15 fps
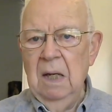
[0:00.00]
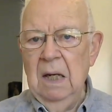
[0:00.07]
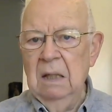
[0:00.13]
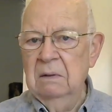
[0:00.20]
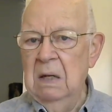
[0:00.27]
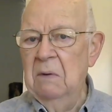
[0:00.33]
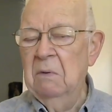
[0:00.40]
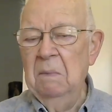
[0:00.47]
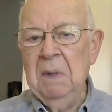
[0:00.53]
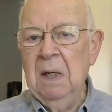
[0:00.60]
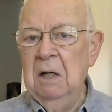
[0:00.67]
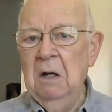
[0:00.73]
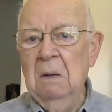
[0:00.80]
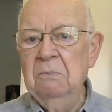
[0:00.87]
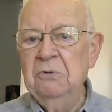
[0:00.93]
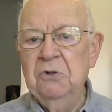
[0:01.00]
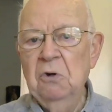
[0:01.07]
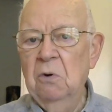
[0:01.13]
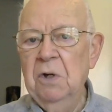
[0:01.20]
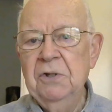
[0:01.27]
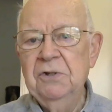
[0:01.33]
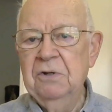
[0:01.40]
and they will become
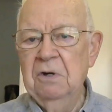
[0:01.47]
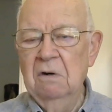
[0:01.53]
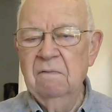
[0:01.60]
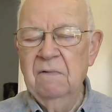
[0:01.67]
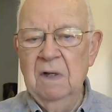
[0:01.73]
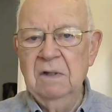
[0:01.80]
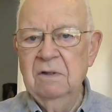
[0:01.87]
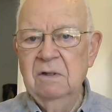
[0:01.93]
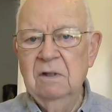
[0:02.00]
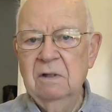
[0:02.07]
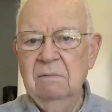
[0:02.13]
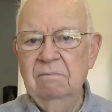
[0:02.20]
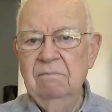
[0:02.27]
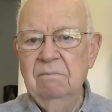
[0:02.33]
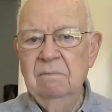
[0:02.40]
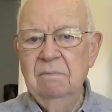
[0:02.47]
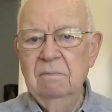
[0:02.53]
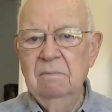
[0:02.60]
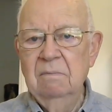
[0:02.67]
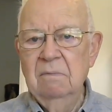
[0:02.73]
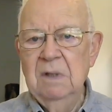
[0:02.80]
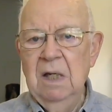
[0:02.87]
choice servants.
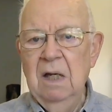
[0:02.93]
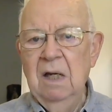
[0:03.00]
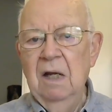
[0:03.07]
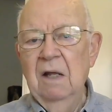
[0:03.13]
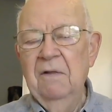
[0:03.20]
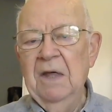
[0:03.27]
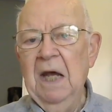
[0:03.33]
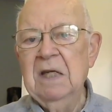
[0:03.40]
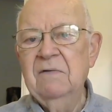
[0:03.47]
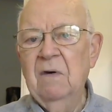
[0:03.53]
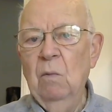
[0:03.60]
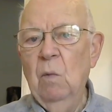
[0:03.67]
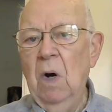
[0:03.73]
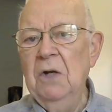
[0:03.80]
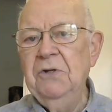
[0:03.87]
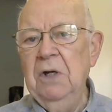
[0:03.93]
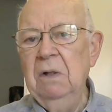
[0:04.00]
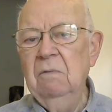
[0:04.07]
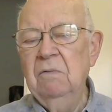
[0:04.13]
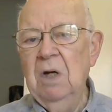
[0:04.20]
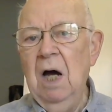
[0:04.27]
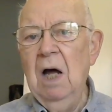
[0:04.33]
Thanks for
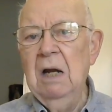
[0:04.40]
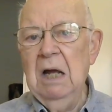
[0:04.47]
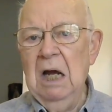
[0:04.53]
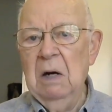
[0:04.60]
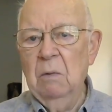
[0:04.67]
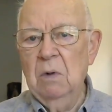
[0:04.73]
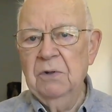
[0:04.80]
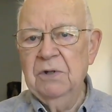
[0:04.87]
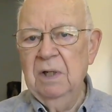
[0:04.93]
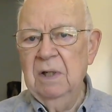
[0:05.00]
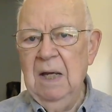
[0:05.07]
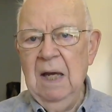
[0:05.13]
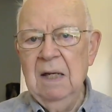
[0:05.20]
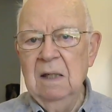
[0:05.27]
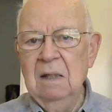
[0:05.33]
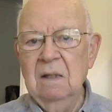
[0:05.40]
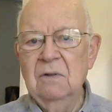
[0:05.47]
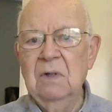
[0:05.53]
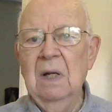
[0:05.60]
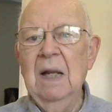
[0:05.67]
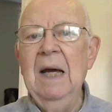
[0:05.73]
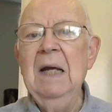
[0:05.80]
watching Don Howell
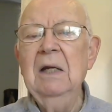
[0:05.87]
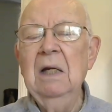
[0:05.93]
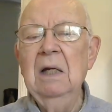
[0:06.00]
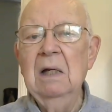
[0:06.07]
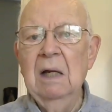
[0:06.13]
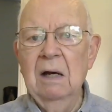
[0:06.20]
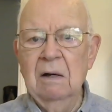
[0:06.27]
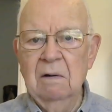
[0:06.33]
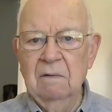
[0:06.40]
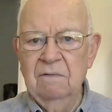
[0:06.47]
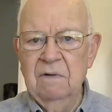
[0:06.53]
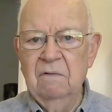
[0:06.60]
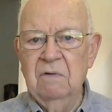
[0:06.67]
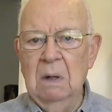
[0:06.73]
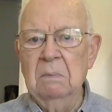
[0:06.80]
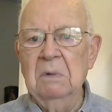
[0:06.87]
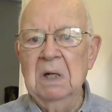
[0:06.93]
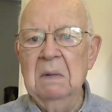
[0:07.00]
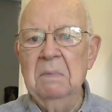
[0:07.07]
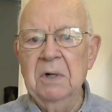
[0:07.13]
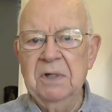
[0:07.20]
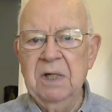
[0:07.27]
today's Light and Love from
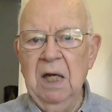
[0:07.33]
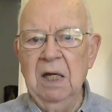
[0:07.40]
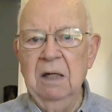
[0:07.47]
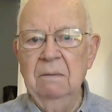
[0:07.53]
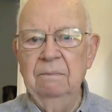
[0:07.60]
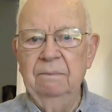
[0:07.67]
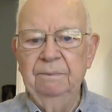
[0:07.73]
Liberty.